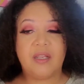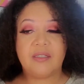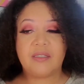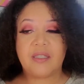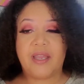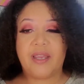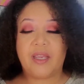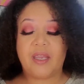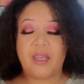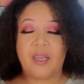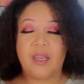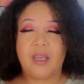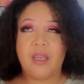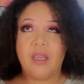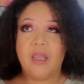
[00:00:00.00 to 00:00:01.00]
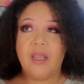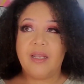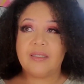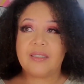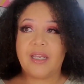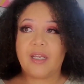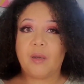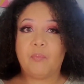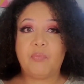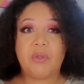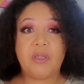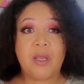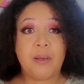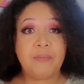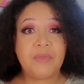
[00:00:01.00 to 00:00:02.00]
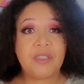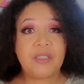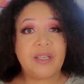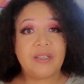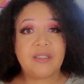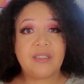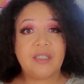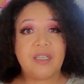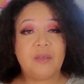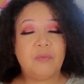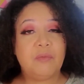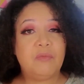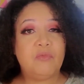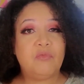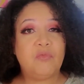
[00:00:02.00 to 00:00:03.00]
It's like a plum sexy